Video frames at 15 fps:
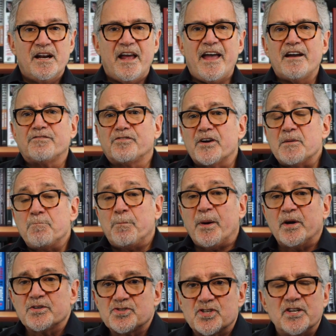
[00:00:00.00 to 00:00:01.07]
Every
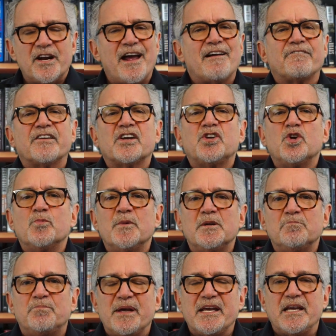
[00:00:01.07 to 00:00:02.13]
person, every
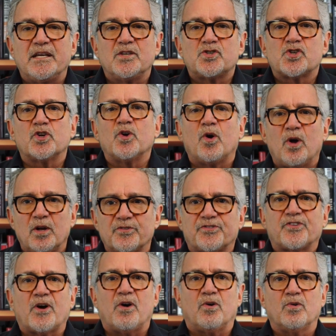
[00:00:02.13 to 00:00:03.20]
human being should
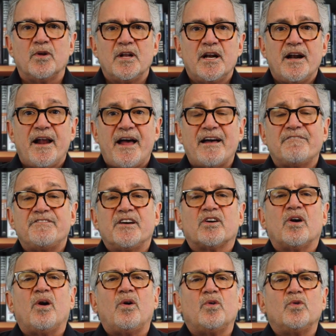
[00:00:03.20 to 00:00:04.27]
also have
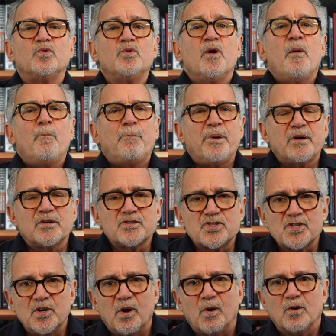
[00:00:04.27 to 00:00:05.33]
their own
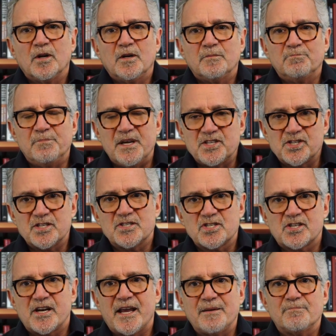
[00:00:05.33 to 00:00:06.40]
personal mission
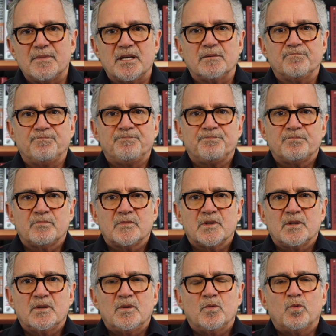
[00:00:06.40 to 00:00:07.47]
statement.
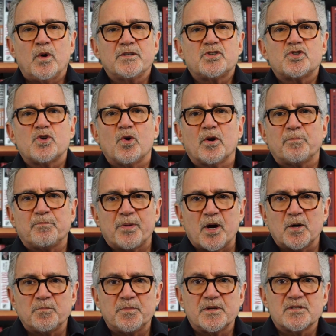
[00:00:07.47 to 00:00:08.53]
What's your
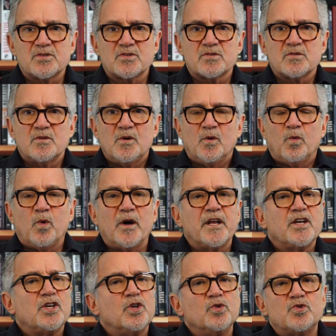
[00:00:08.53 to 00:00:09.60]
purpose? What are
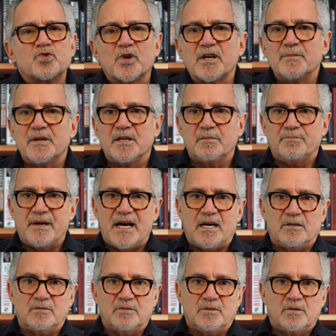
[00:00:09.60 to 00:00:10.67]
you dreaming
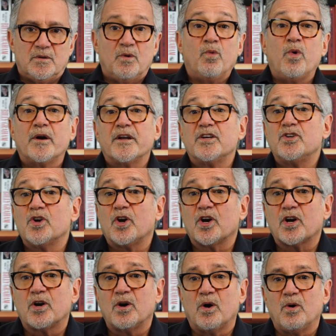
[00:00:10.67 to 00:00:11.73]
about? What are your
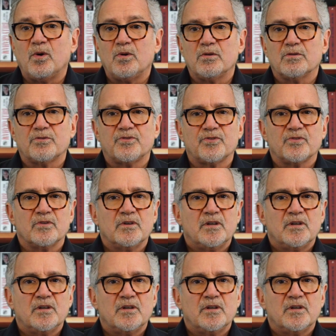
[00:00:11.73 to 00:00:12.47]
goals?